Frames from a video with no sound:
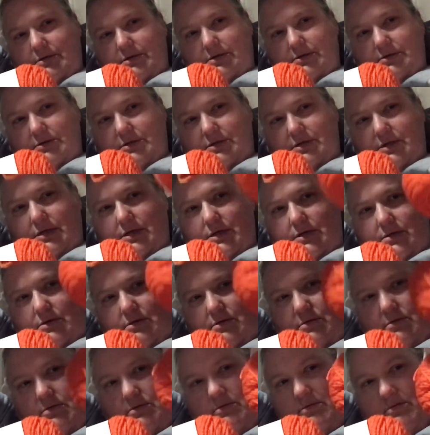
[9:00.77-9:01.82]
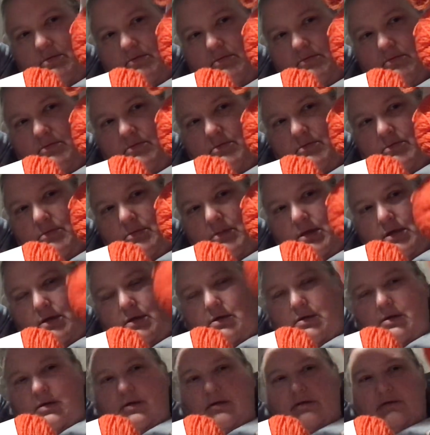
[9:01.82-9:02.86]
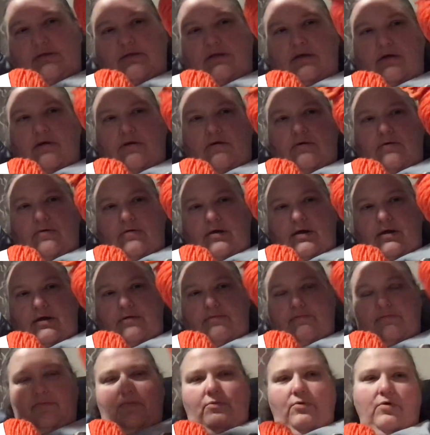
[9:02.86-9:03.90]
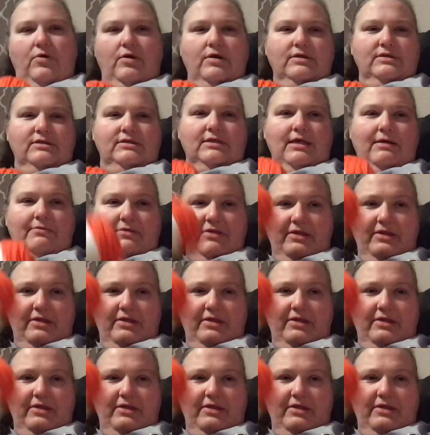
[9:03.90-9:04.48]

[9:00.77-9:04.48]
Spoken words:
don't you think? So, some of